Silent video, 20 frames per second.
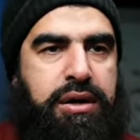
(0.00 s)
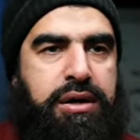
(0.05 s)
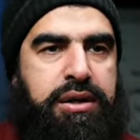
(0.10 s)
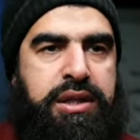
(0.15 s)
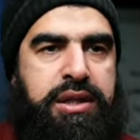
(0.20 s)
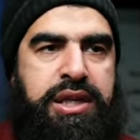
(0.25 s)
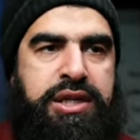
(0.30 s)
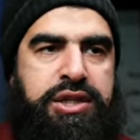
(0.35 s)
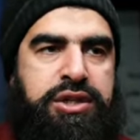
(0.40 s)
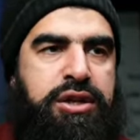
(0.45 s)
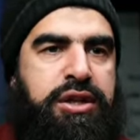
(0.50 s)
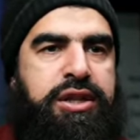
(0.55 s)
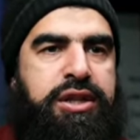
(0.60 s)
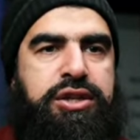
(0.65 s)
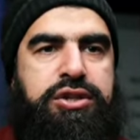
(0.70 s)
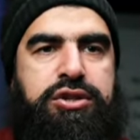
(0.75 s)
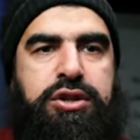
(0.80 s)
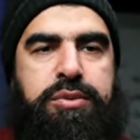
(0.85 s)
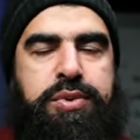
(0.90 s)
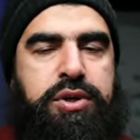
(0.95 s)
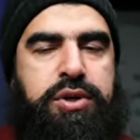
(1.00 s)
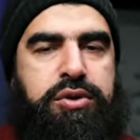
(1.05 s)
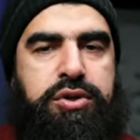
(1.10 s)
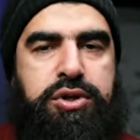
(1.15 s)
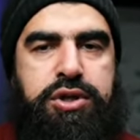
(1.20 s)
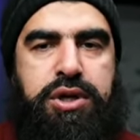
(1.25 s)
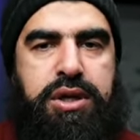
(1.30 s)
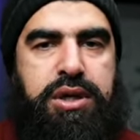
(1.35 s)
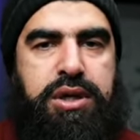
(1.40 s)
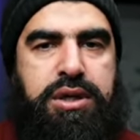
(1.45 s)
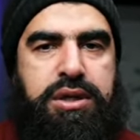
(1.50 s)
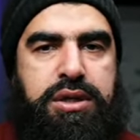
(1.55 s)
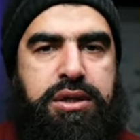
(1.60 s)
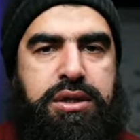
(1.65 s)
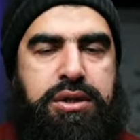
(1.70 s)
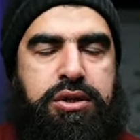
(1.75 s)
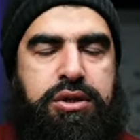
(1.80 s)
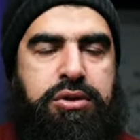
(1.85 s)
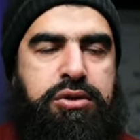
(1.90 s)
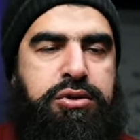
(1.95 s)
there's nothing stopping you, inshallah.
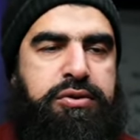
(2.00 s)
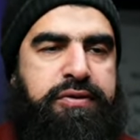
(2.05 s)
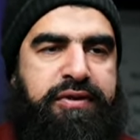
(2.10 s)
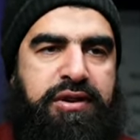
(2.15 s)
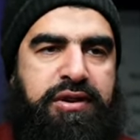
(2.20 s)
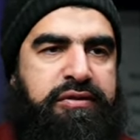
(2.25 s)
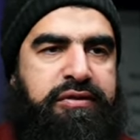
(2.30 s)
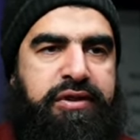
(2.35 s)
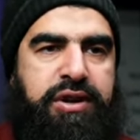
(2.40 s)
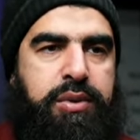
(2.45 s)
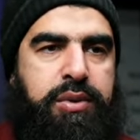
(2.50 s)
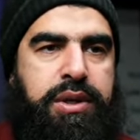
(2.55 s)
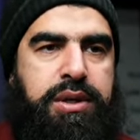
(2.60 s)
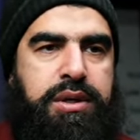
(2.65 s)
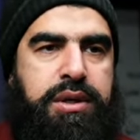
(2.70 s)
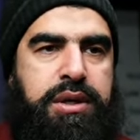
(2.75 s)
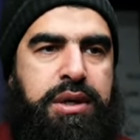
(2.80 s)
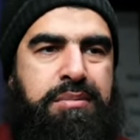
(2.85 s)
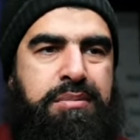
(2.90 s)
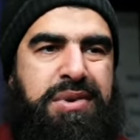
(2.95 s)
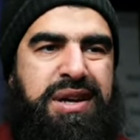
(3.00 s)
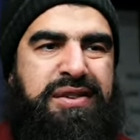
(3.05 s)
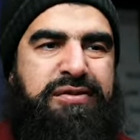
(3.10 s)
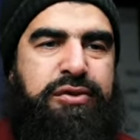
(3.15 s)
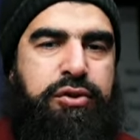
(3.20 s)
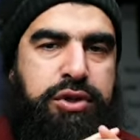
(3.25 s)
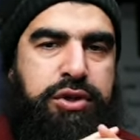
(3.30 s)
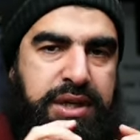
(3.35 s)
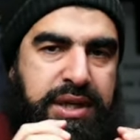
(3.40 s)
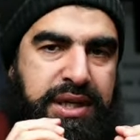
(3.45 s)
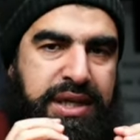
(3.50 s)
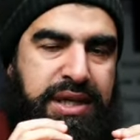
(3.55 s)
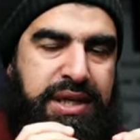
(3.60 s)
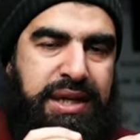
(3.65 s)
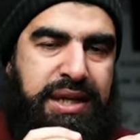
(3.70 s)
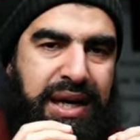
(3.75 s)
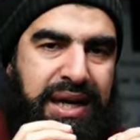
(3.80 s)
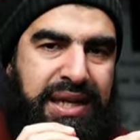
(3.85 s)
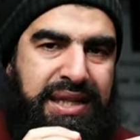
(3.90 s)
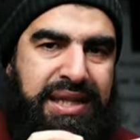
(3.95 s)
You'll do very, very well. But if you study
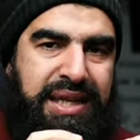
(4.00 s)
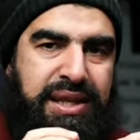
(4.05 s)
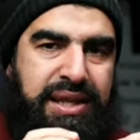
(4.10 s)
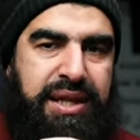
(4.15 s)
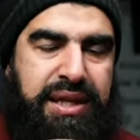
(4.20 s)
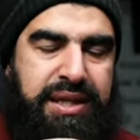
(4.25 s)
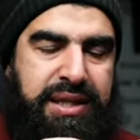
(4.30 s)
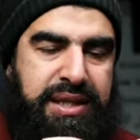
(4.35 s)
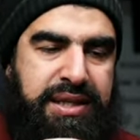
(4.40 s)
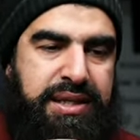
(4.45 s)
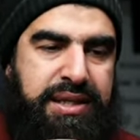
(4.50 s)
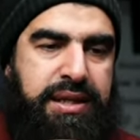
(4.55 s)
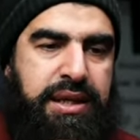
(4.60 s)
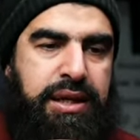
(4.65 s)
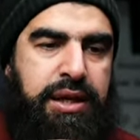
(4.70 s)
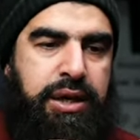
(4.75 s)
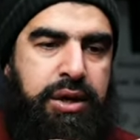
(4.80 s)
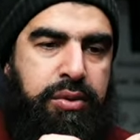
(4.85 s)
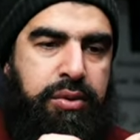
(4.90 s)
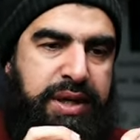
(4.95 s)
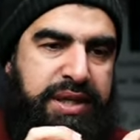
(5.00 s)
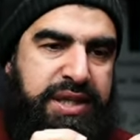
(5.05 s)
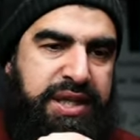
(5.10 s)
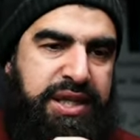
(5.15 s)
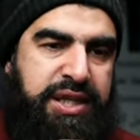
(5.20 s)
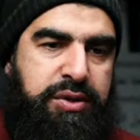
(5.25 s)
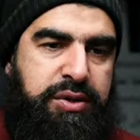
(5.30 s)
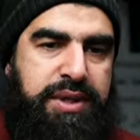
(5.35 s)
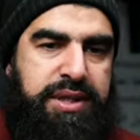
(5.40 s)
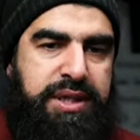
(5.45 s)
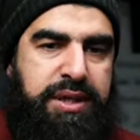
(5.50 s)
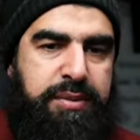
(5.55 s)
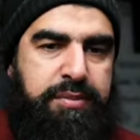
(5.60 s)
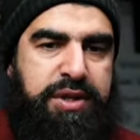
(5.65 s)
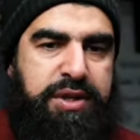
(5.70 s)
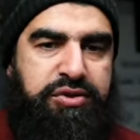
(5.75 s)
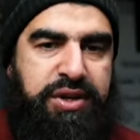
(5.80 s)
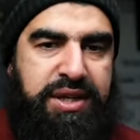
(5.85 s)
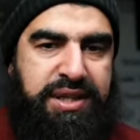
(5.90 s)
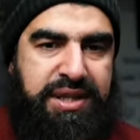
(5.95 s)
hadith like this, where a teacher will
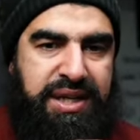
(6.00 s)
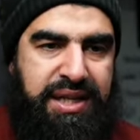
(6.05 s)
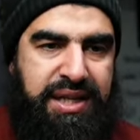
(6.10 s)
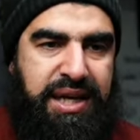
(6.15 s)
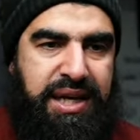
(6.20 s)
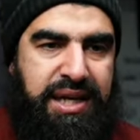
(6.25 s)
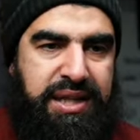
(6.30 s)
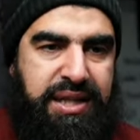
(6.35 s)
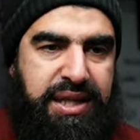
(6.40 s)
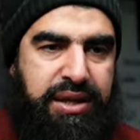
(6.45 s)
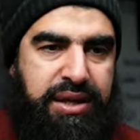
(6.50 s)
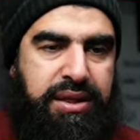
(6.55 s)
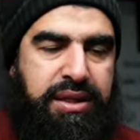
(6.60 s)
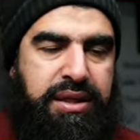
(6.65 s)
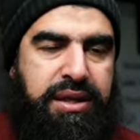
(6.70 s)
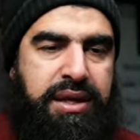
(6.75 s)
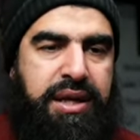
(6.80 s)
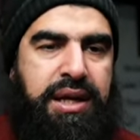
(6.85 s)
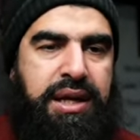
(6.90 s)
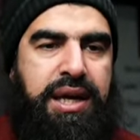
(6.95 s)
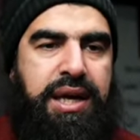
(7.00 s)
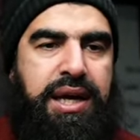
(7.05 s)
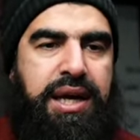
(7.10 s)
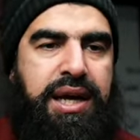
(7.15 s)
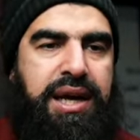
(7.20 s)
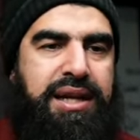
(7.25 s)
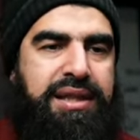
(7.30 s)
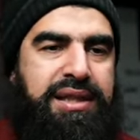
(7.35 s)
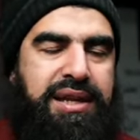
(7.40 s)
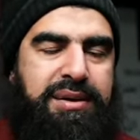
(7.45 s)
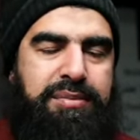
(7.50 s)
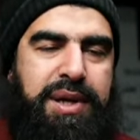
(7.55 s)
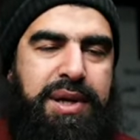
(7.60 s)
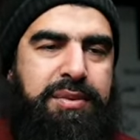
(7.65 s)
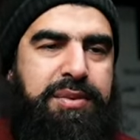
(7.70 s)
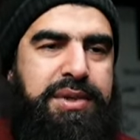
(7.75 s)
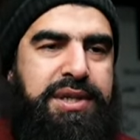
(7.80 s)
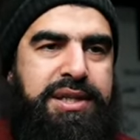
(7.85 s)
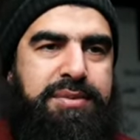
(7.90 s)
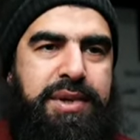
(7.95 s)
simply translate the hadith and then
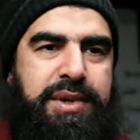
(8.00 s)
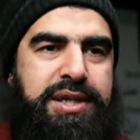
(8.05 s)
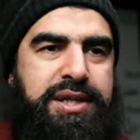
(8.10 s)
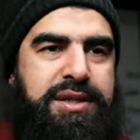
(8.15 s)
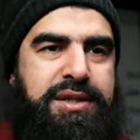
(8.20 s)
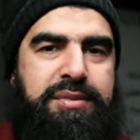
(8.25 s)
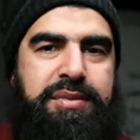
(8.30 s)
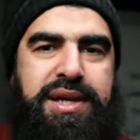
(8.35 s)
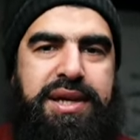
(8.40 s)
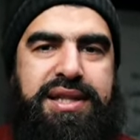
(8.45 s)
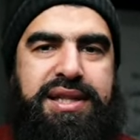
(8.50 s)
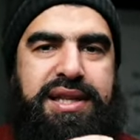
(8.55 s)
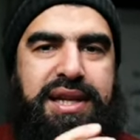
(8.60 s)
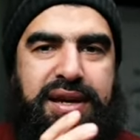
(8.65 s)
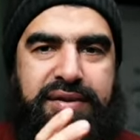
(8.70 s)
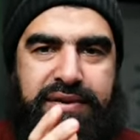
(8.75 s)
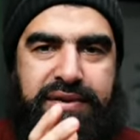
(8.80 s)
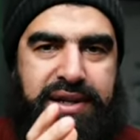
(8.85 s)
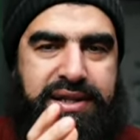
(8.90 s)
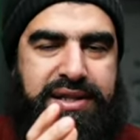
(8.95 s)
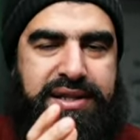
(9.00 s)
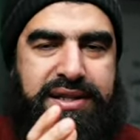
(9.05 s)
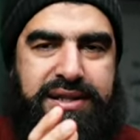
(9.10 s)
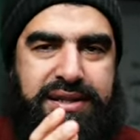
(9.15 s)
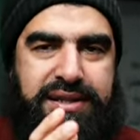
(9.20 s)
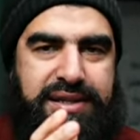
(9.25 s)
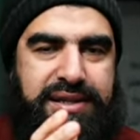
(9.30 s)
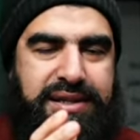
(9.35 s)
maybe just mention some ikhtilafats,